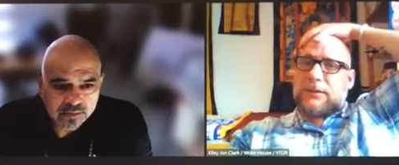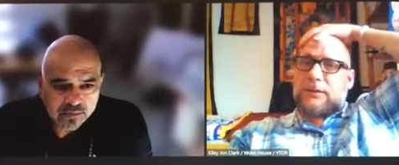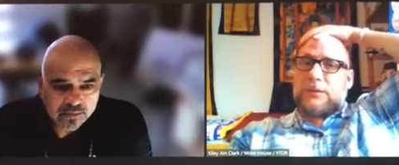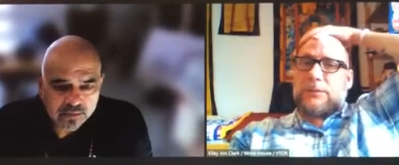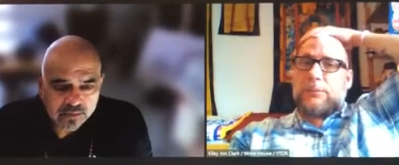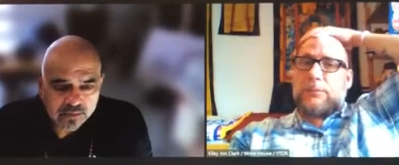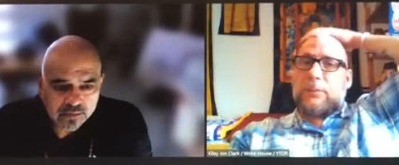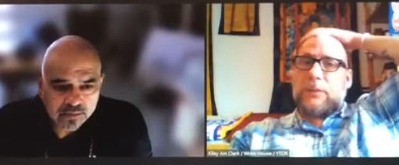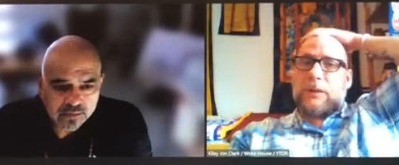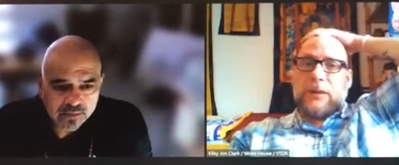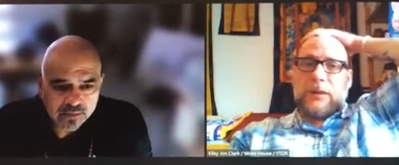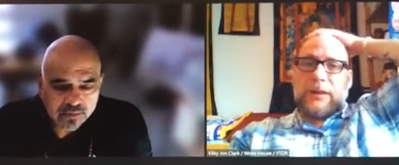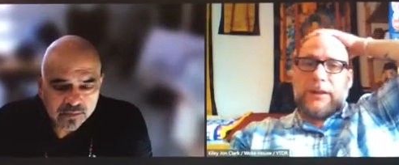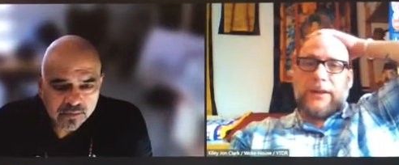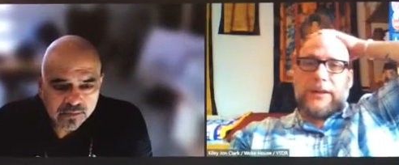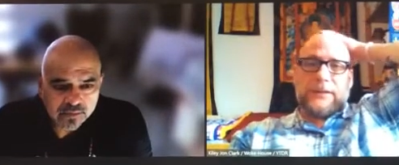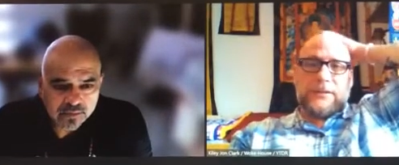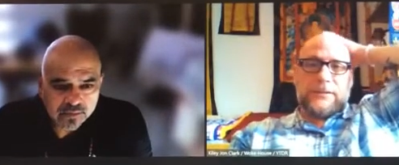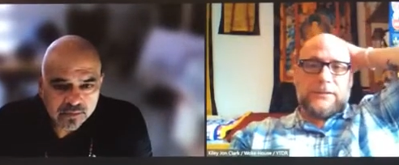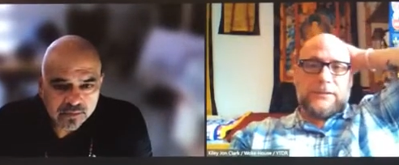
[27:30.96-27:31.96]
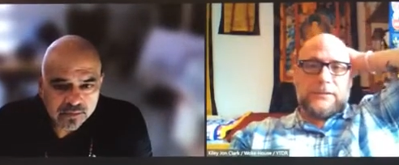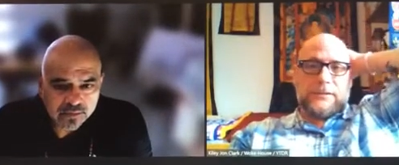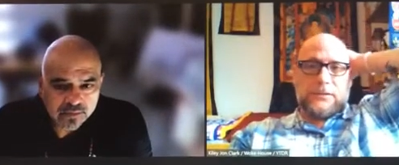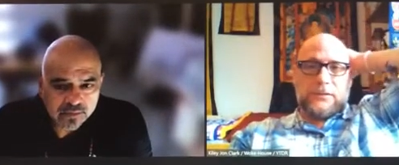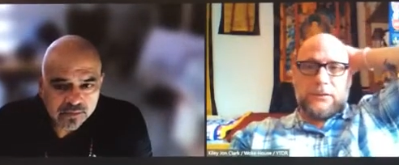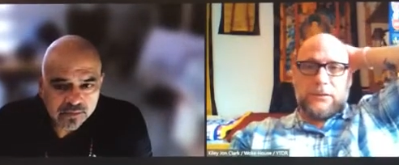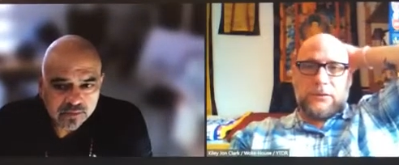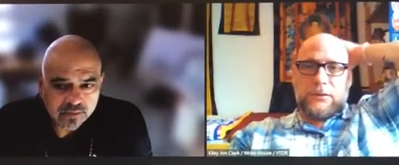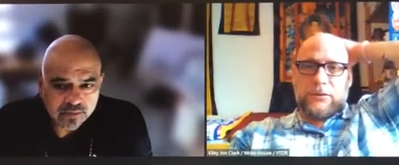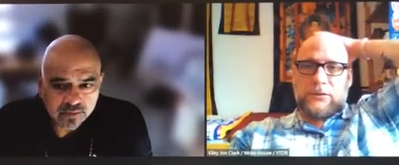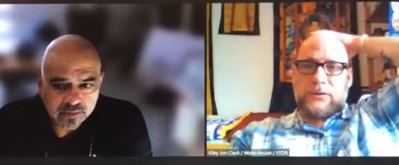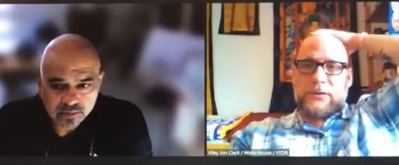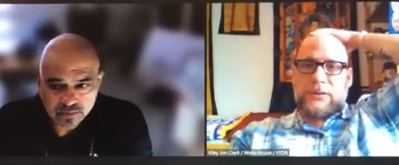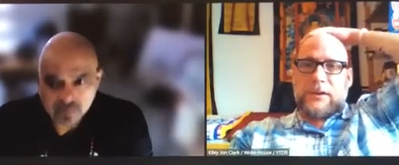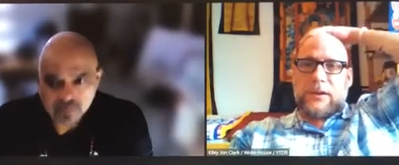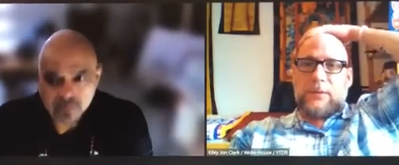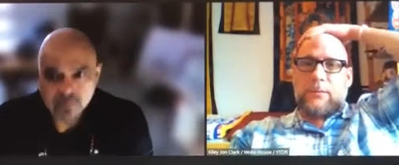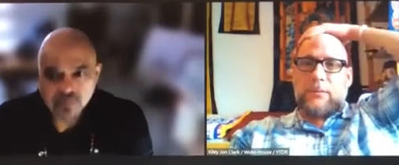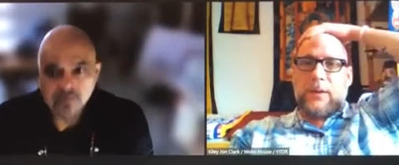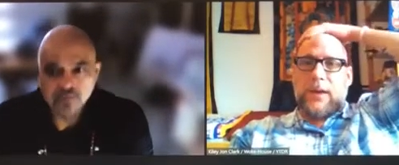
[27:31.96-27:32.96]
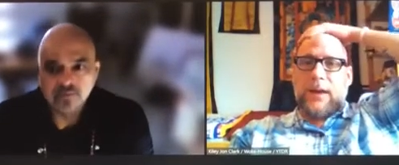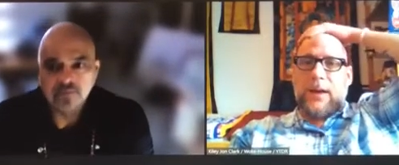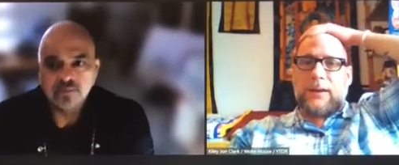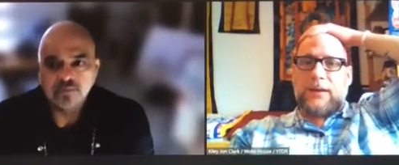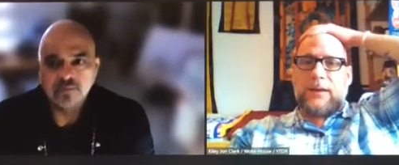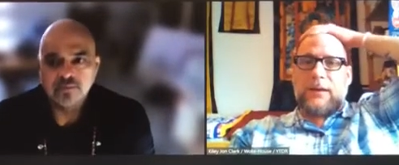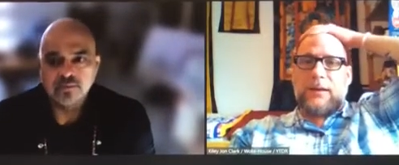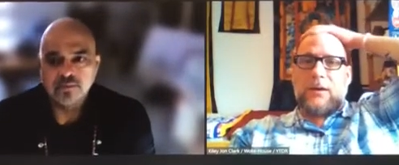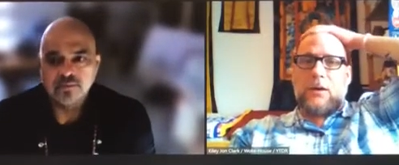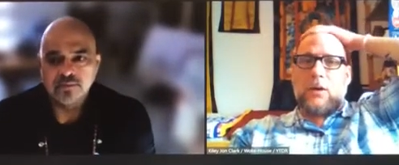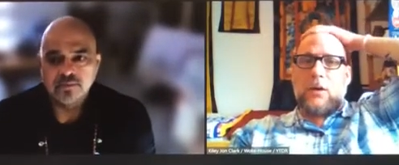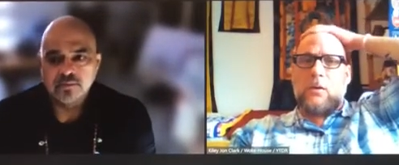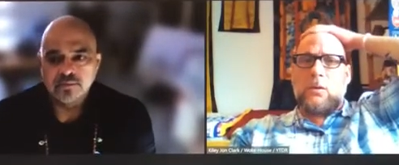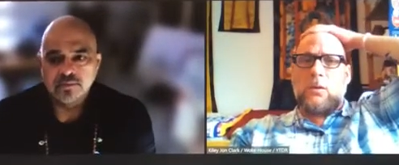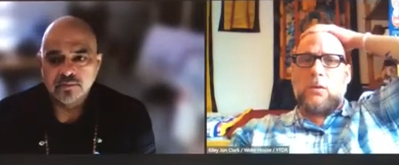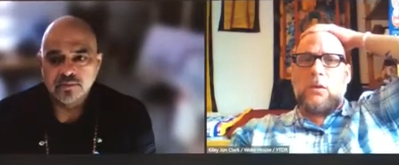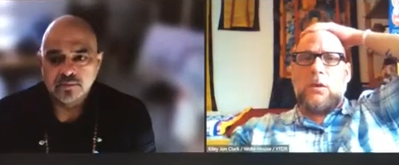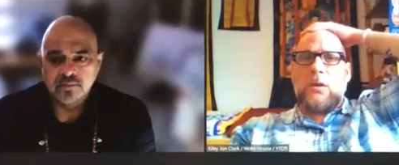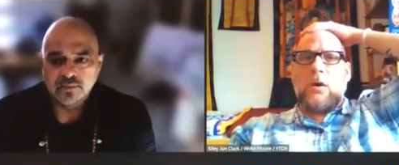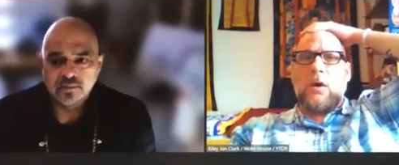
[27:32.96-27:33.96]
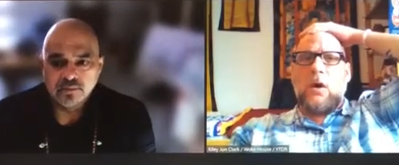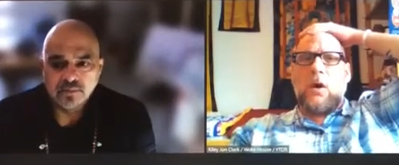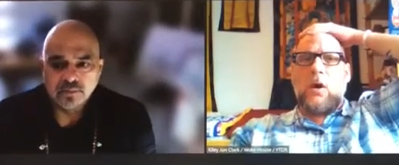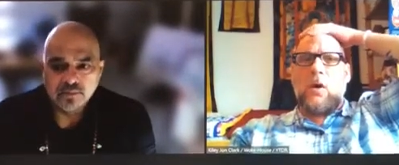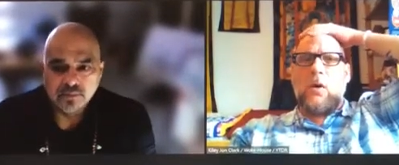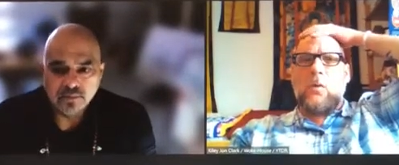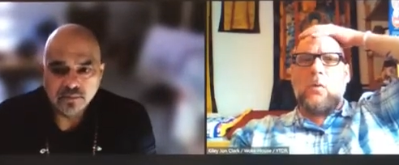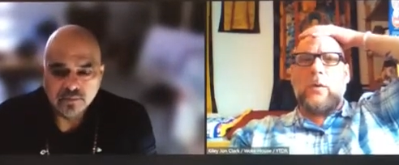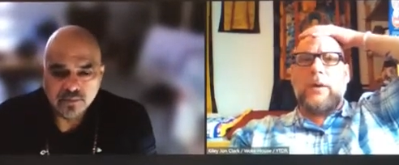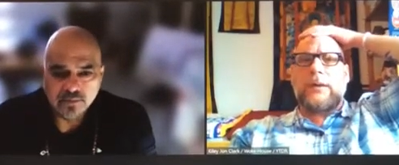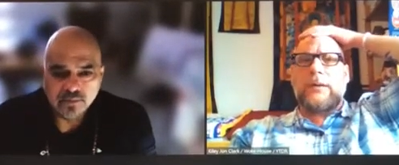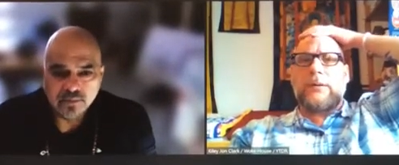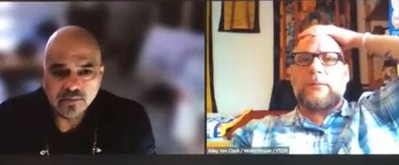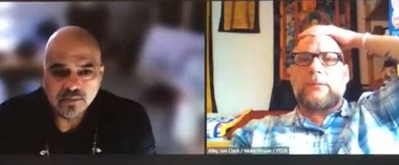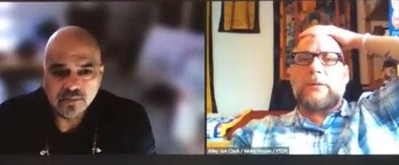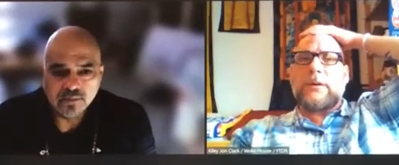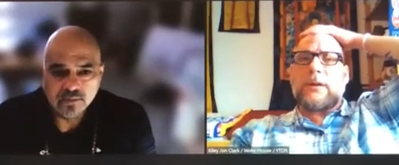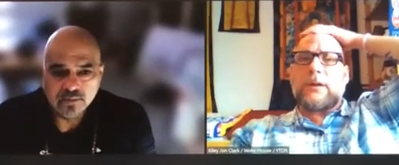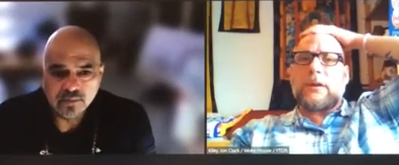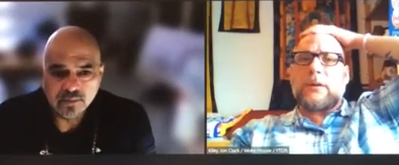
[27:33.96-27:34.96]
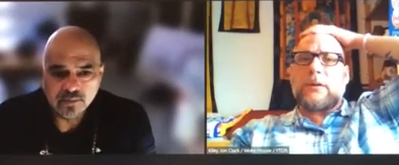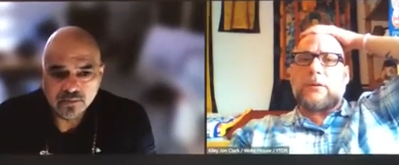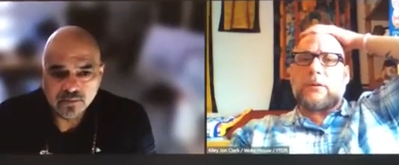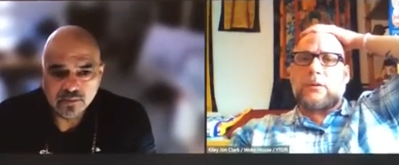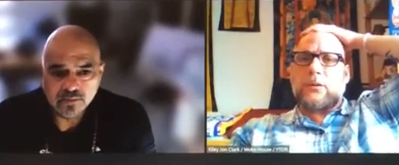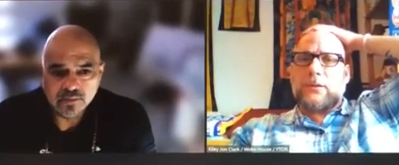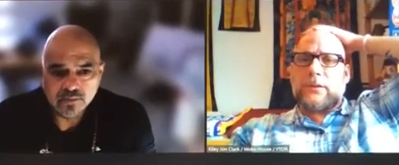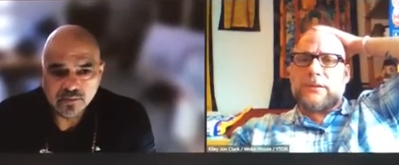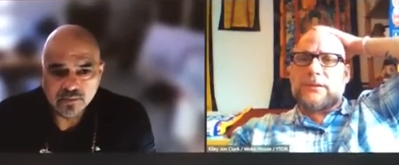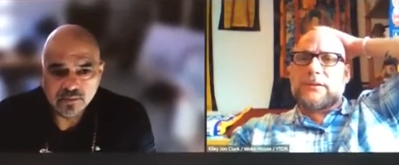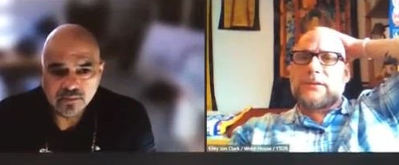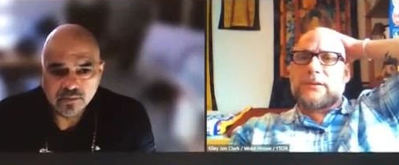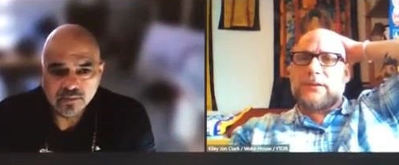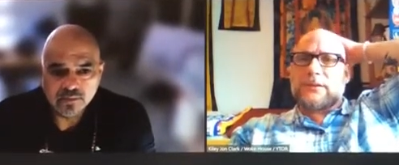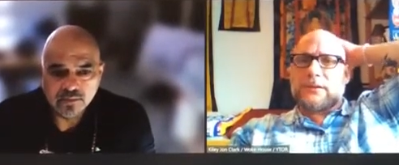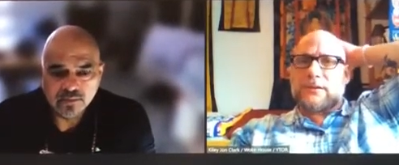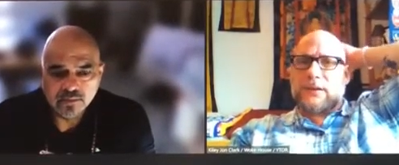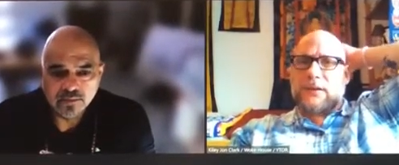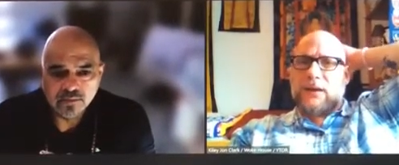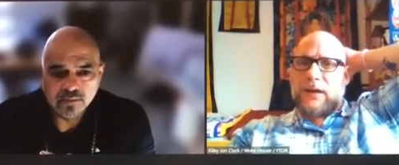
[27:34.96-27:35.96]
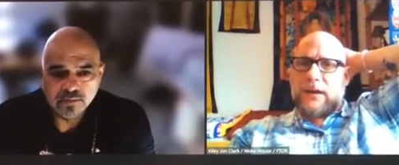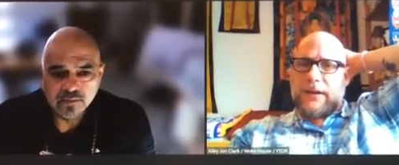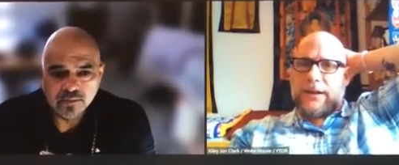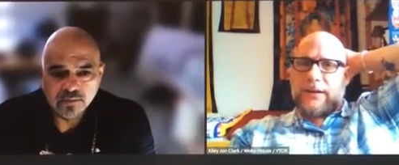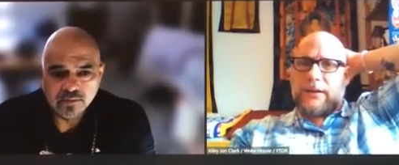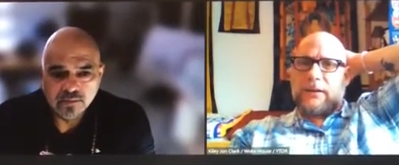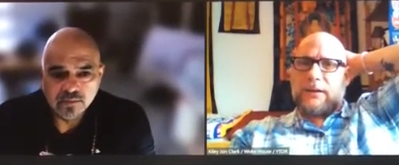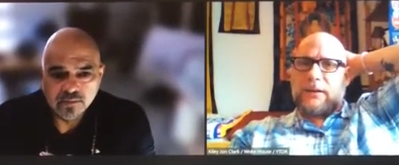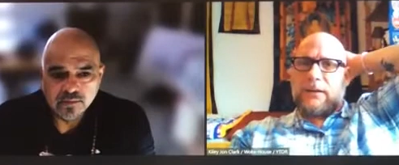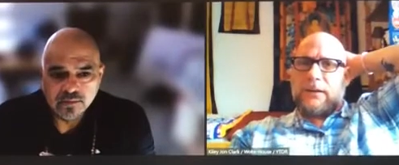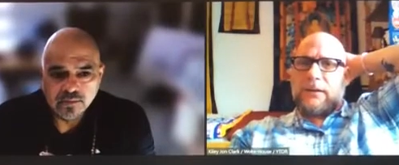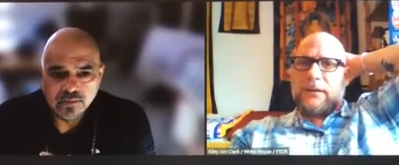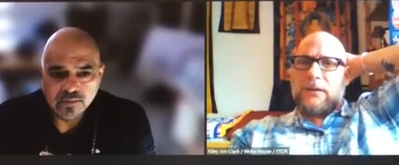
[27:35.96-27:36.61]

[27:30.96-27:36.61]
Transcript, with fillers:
Speaker 1: into place, you step back and go, oh, wait a minute, who is this guy?